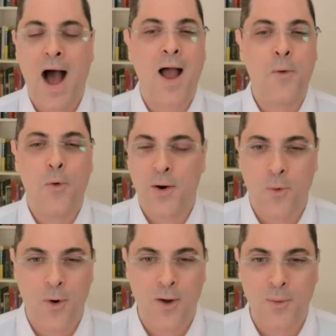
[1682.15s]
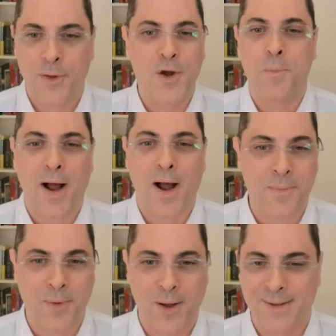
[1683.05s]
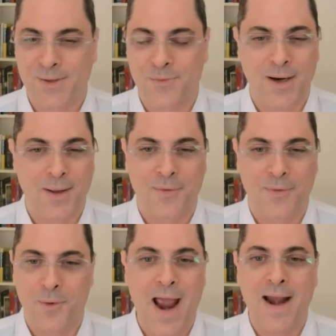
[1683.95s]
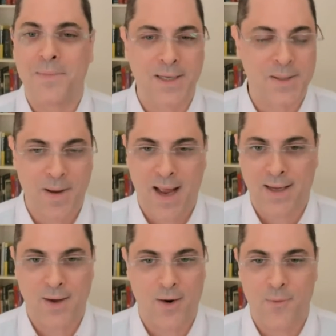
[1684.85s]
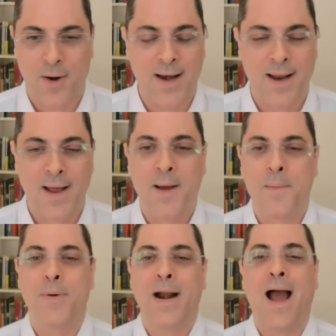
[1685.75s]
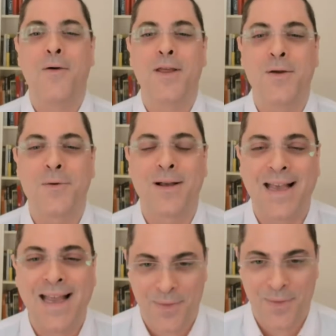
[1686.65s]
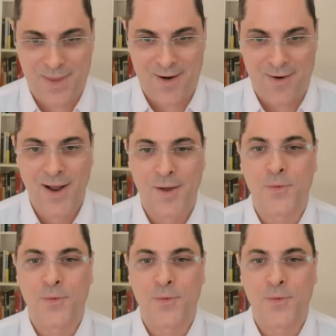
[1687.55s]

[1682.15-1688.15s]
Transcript: I want a world with no pipelines running through anybody's backyard, right? right. But how do you get there?